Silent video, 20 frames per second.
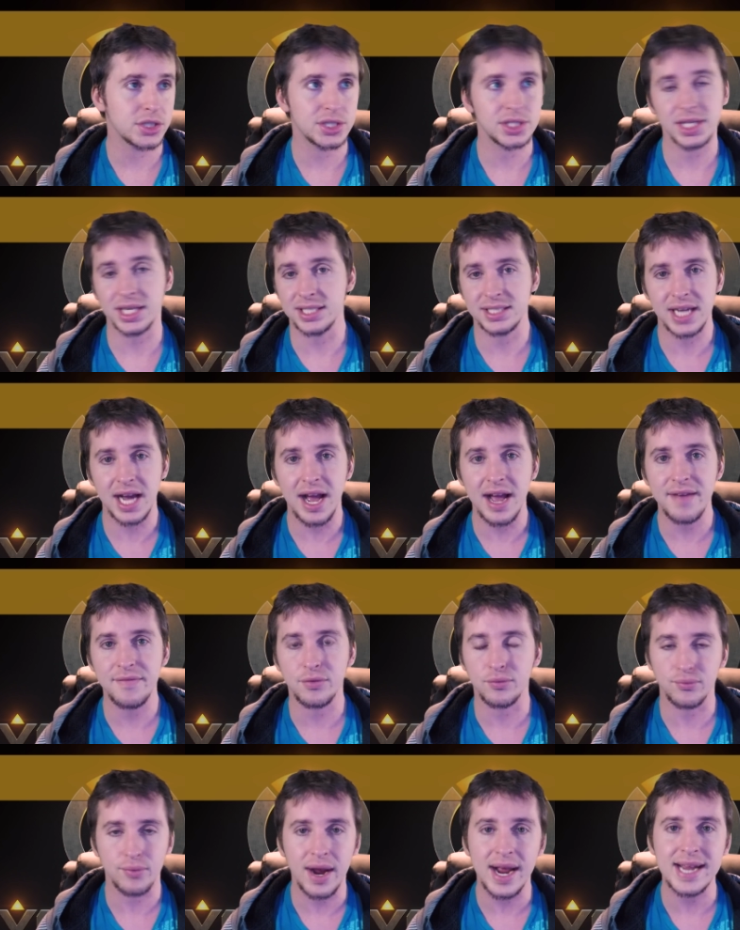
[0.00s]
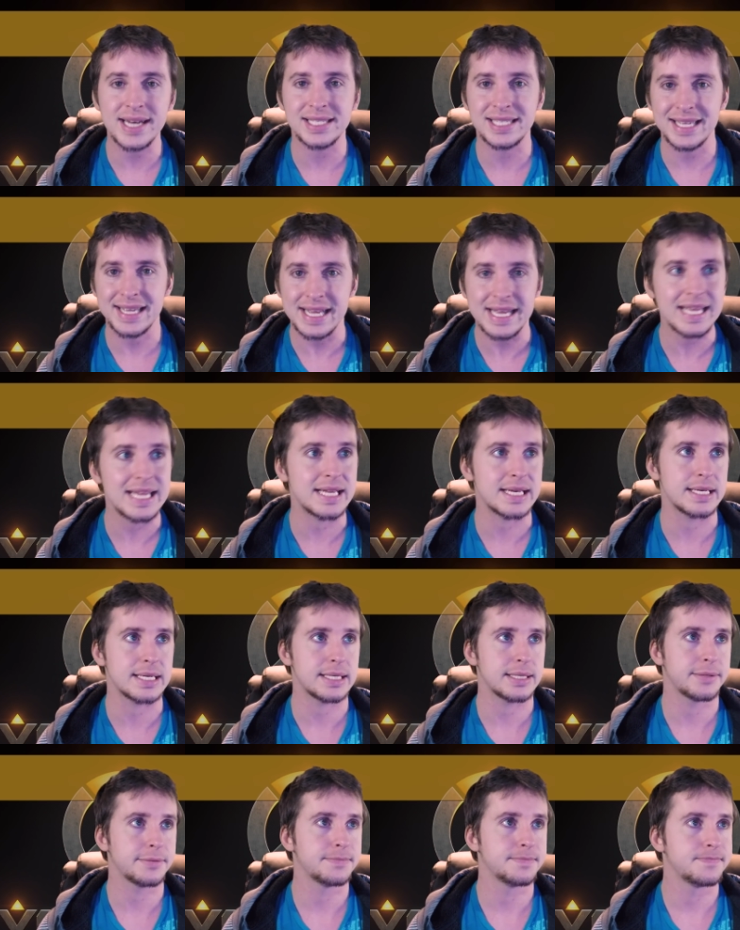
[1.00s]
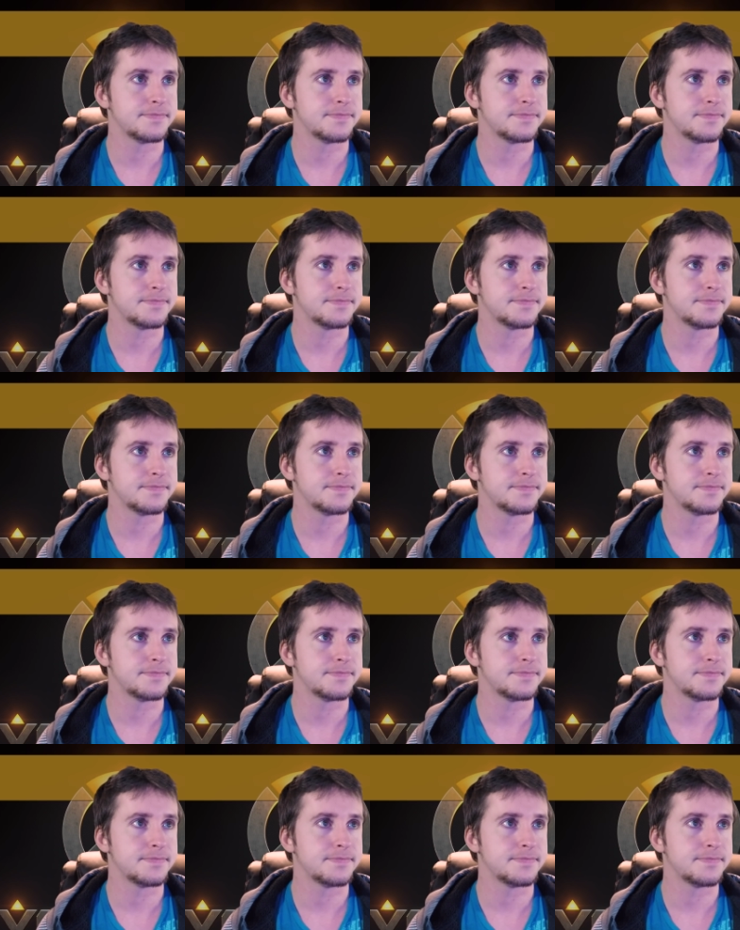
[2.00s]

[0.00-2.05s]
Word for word: just gonna dive right in.